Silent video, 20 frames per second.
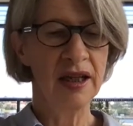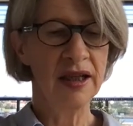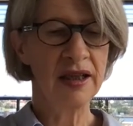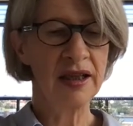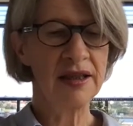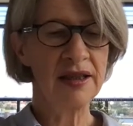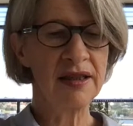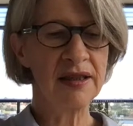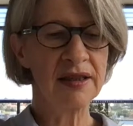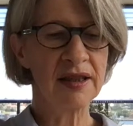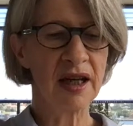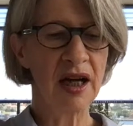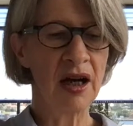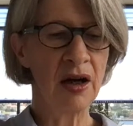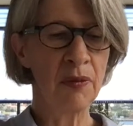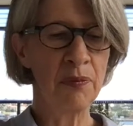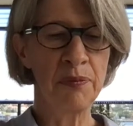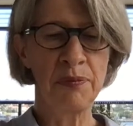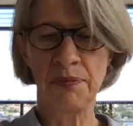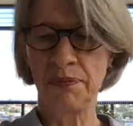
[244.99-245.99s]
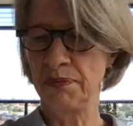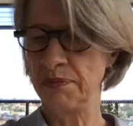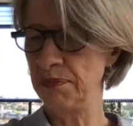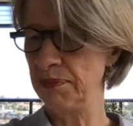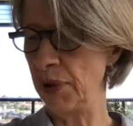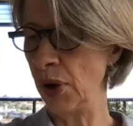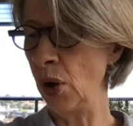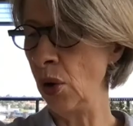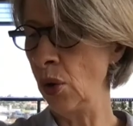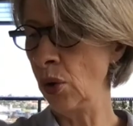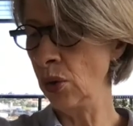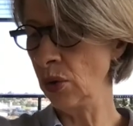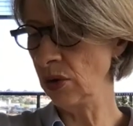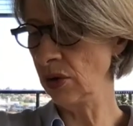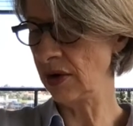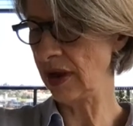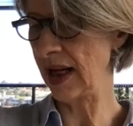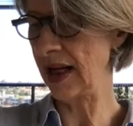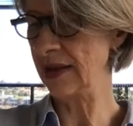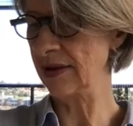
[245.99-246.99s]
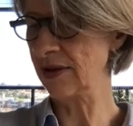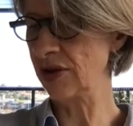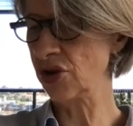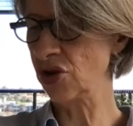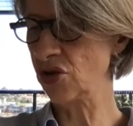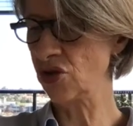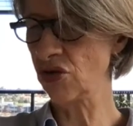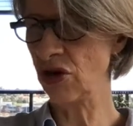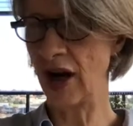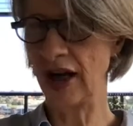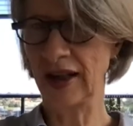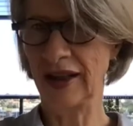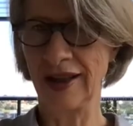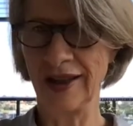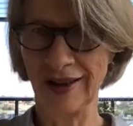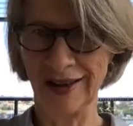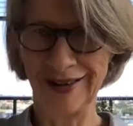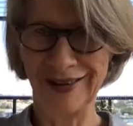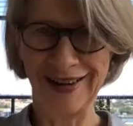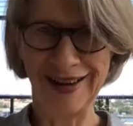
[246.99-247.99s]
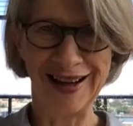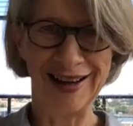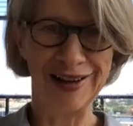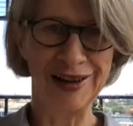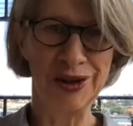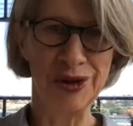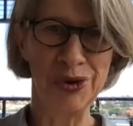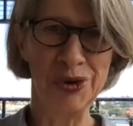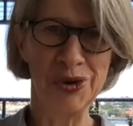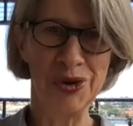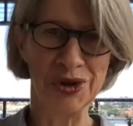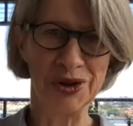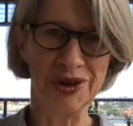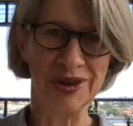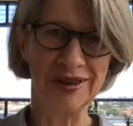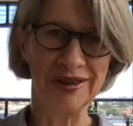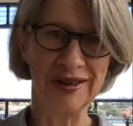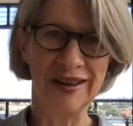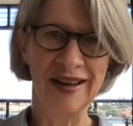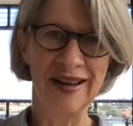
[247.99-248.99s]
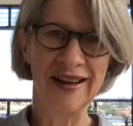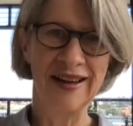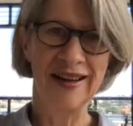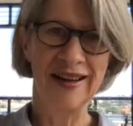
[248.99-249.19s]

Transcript: This is a bold and striking allusion